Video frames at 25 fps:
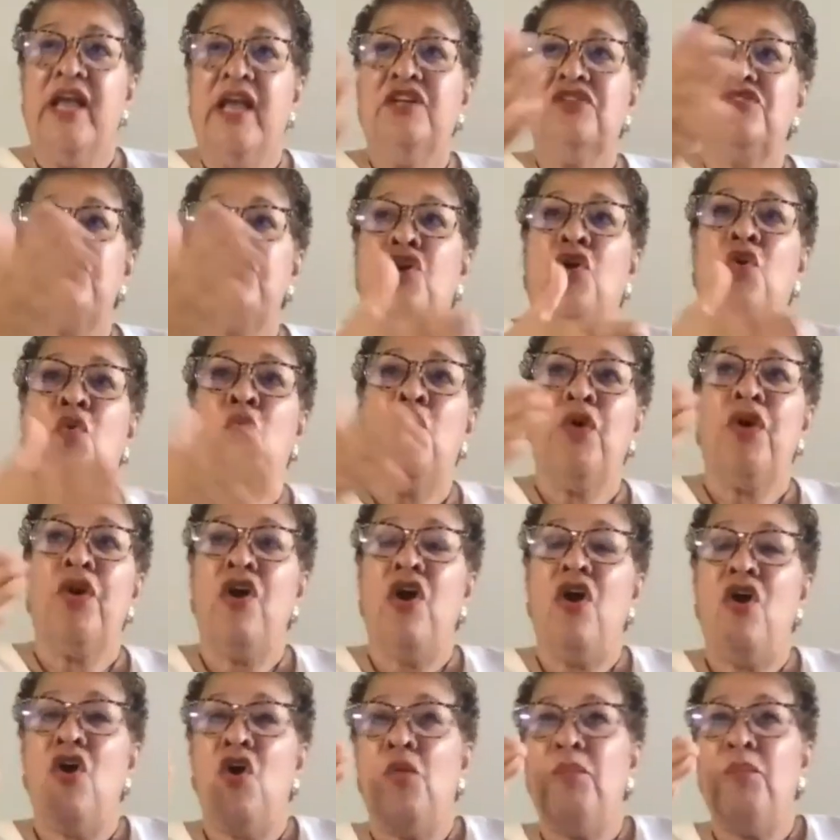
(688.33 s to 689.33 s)
So
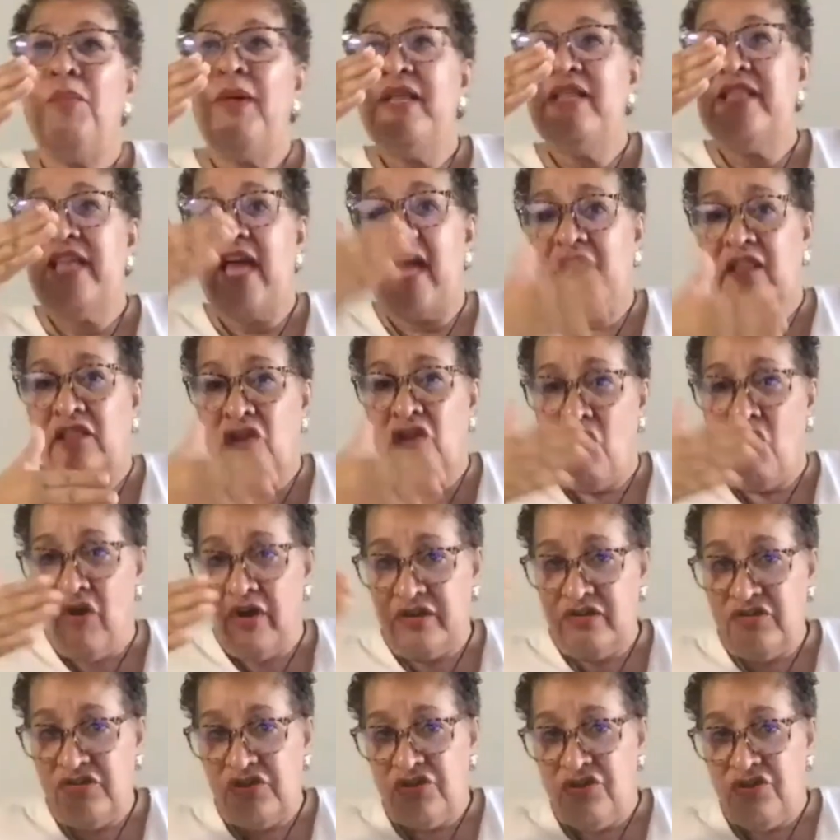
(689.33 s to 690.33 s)
we're hoping that
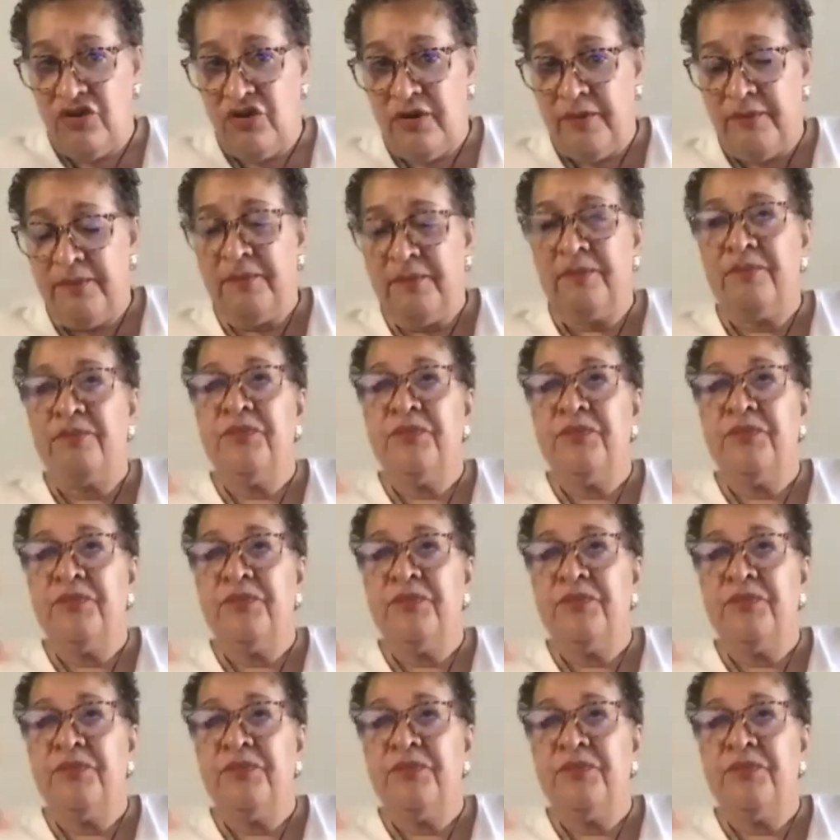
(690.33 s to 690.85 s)
long-term,